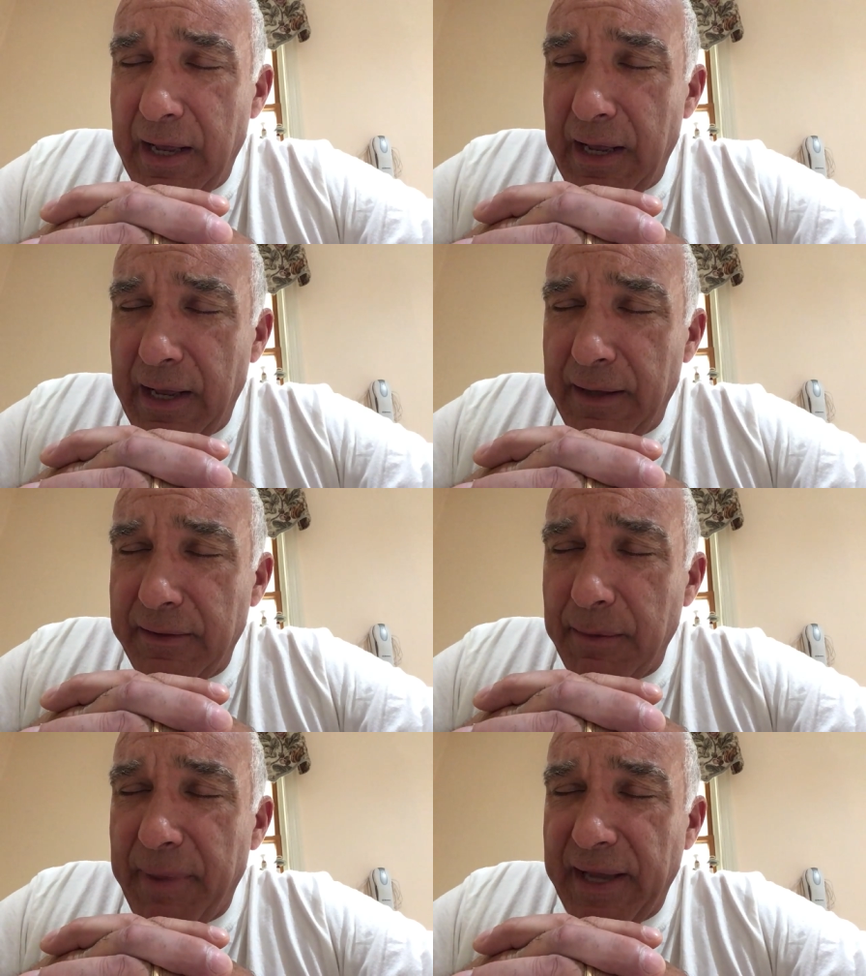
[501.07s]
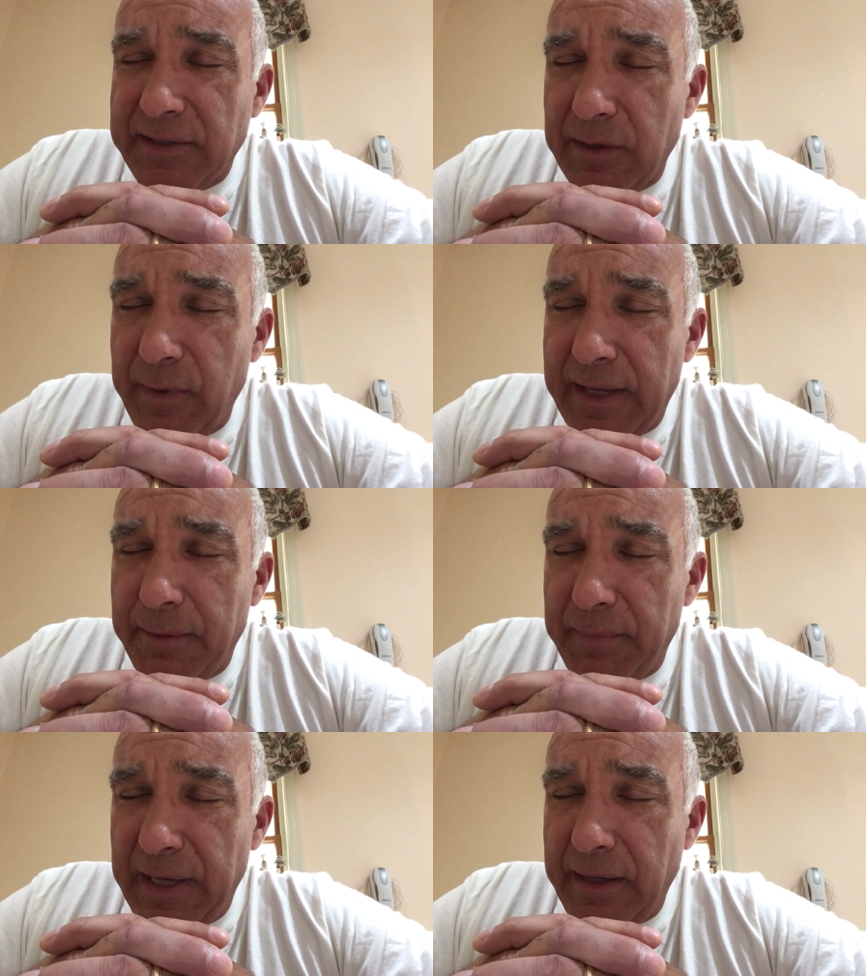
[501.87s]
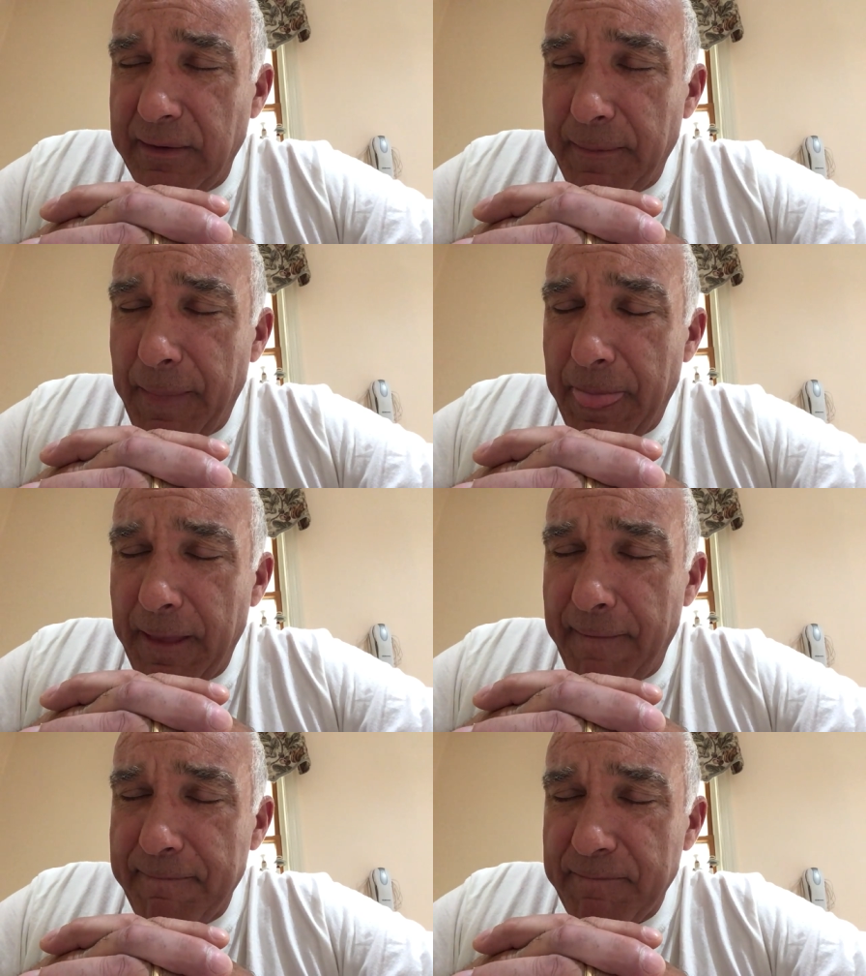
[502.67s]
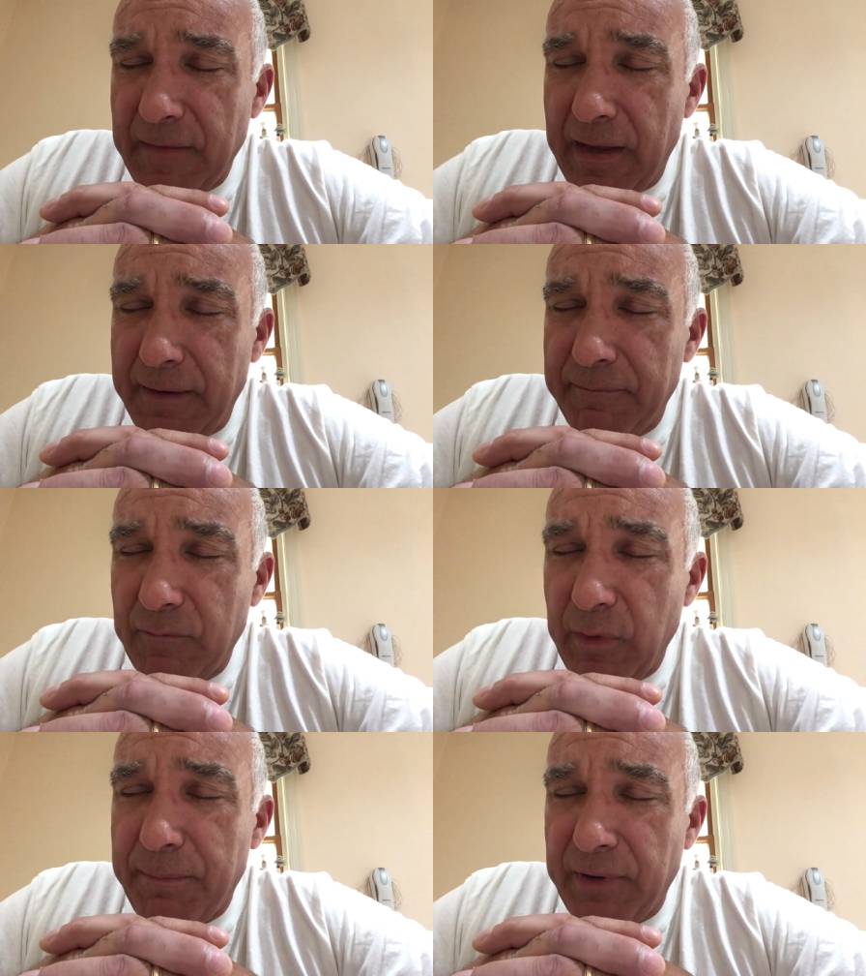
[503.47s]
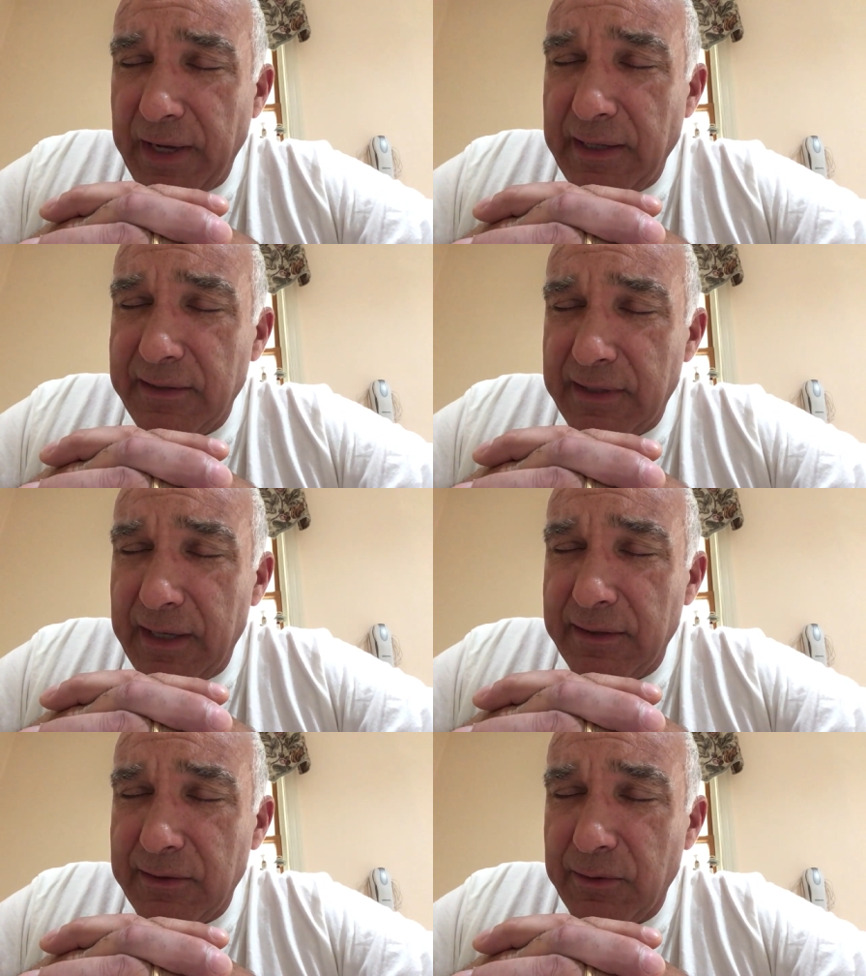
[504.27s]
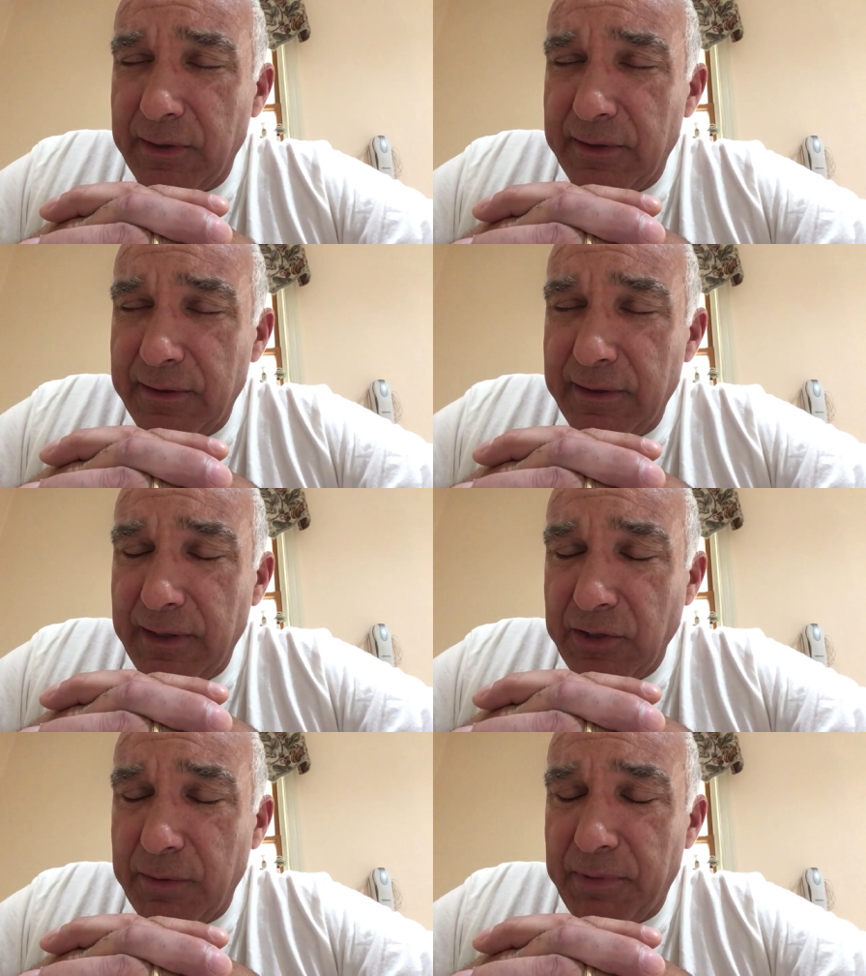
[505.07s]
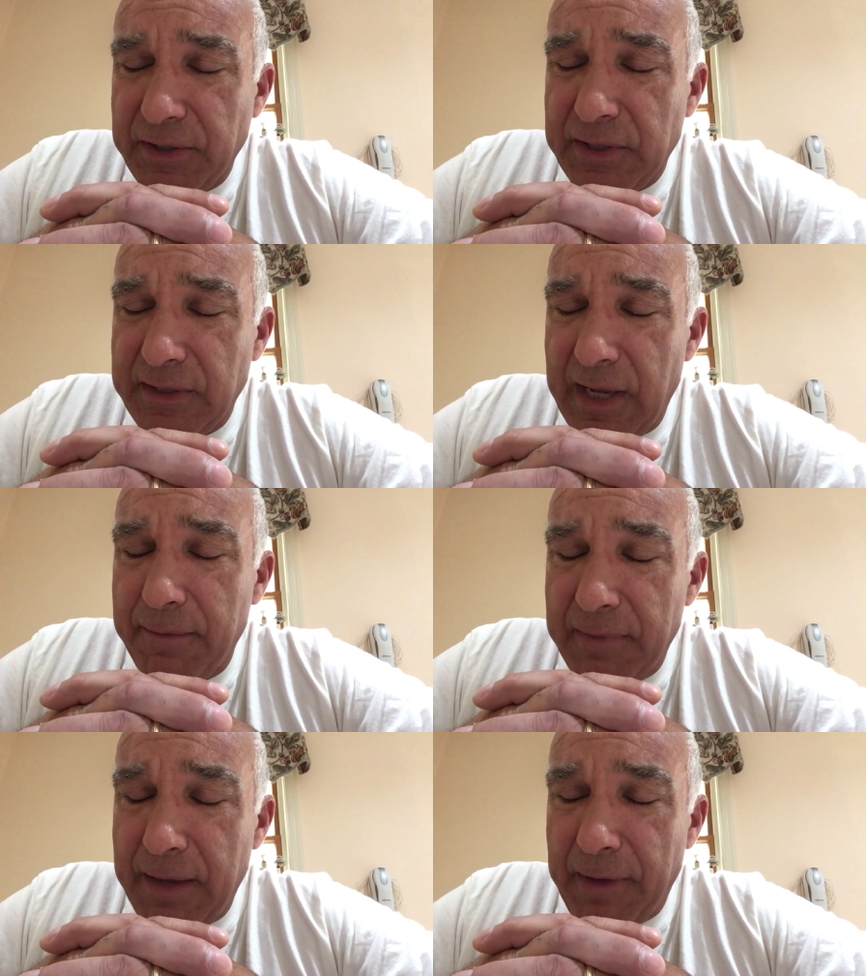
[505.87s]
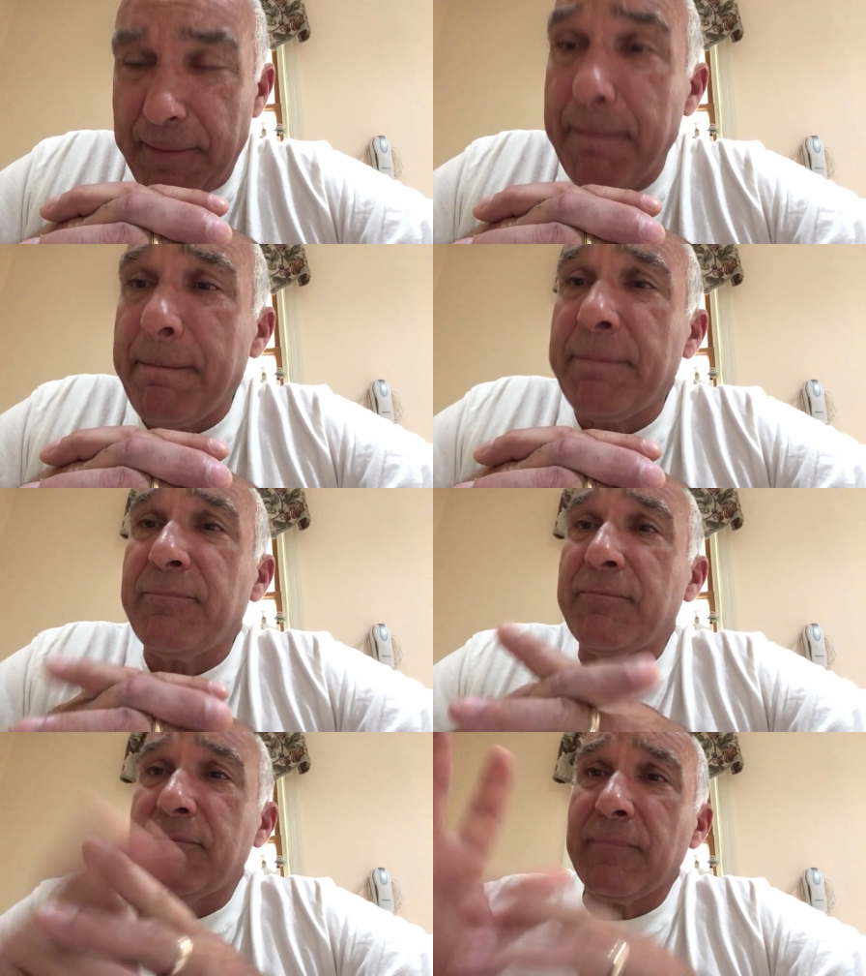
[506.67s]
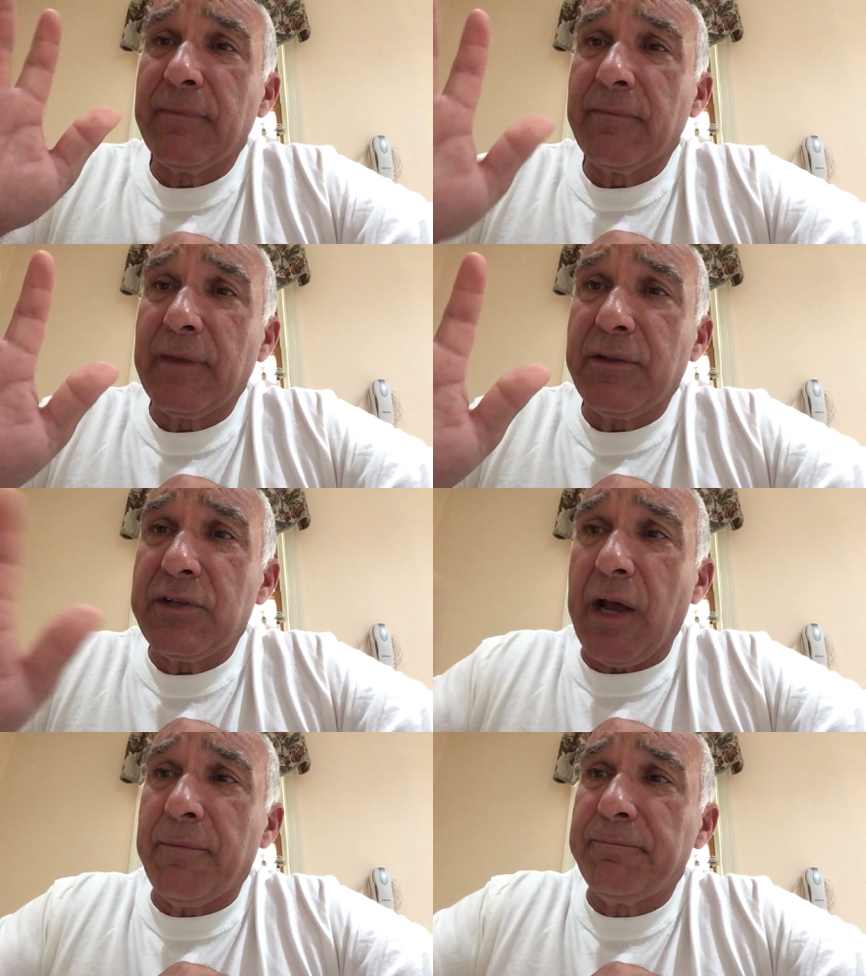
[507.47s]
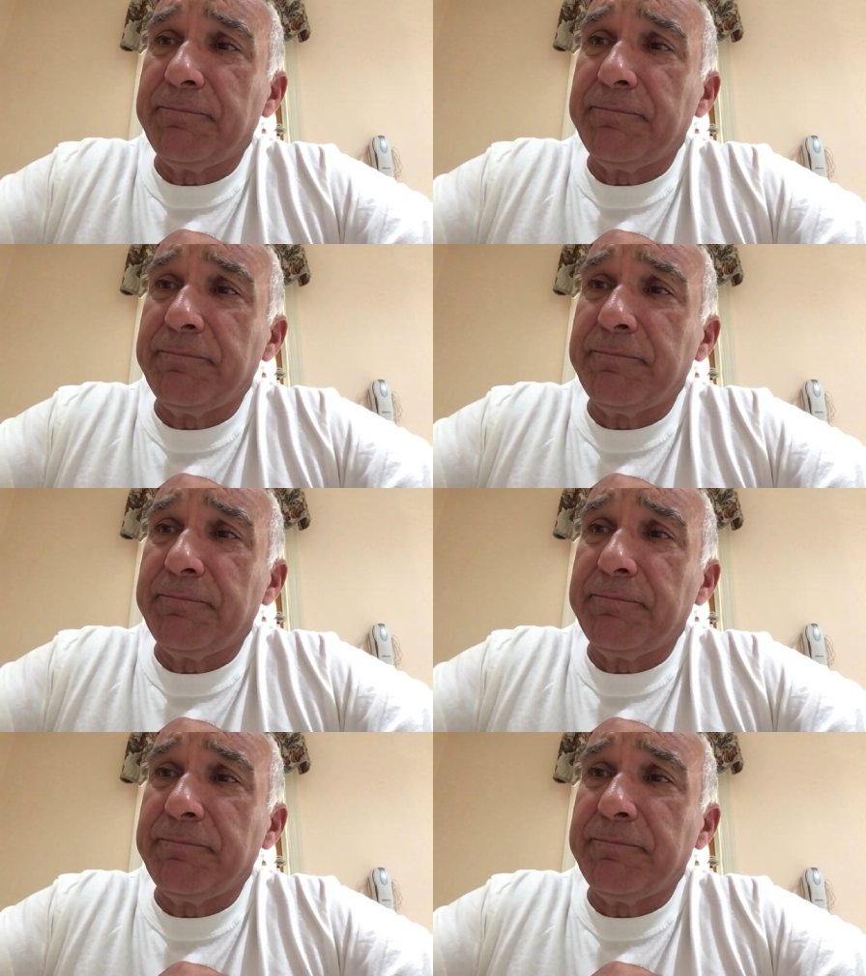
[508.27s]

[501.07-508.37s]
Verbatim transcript: uh, the best that we can be. Uh, we pray these things, Lord, in your precious name. Amen. Ciao.